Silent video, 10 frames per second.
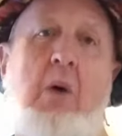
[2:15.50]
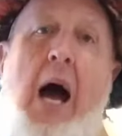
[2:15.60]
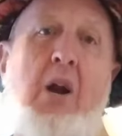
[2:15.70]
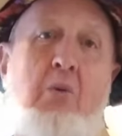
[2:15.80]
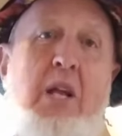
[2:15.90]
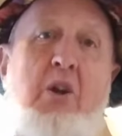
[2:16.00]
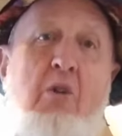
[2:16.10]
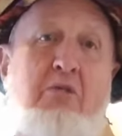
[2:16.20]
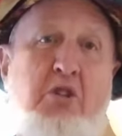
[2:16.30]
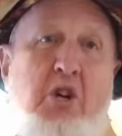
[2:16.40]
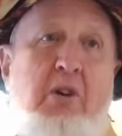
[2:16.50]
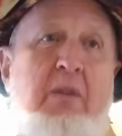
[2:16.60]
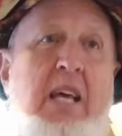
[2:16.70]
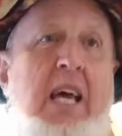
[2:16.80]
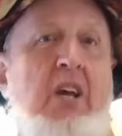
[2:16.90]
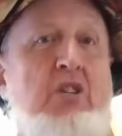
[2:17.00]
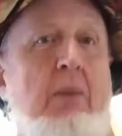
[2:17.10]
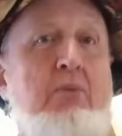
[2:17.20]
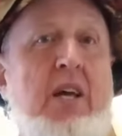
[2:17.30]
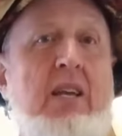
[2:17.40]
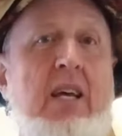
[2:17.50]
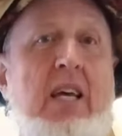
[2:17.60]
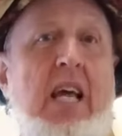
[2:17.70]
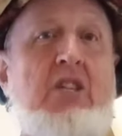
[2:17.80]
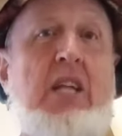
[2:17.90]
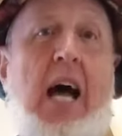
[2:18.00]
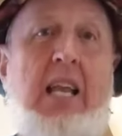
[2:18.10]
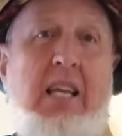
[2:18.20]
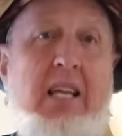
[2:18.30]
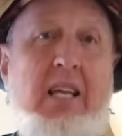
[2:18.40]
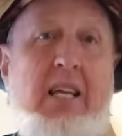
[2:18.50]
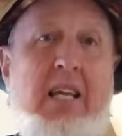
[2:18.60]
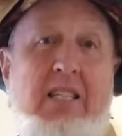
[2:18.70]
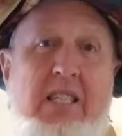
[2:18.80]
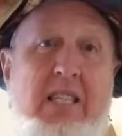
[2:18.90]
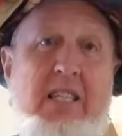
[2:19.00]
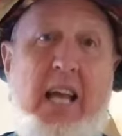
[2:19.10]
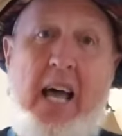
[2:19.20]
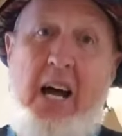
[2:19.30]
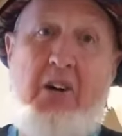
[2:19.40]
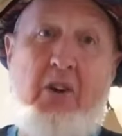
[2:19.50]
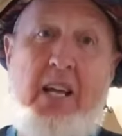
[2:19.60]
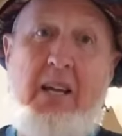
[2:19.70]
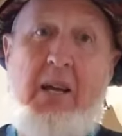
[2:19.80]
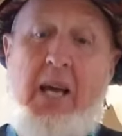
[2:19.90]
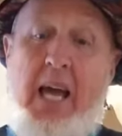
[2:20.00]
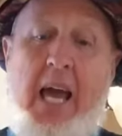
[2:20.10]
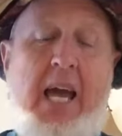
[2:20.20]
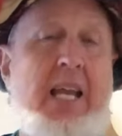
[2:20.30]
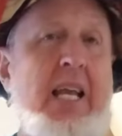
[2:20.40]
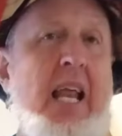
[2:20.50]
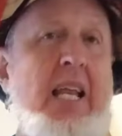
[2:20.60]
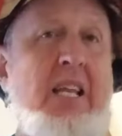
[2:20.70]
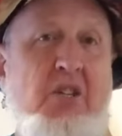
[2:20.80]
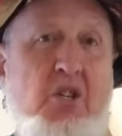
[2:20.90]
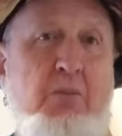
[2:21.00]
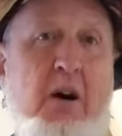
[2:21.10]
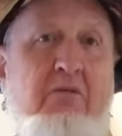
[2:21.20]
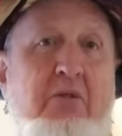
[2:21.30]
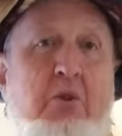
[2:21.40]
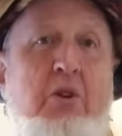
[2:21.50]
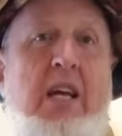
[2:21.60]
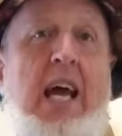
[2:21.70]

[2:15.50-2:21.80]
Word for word: I don't really know for sure, except that it's not, it's not hungry, and it doesn't smell food,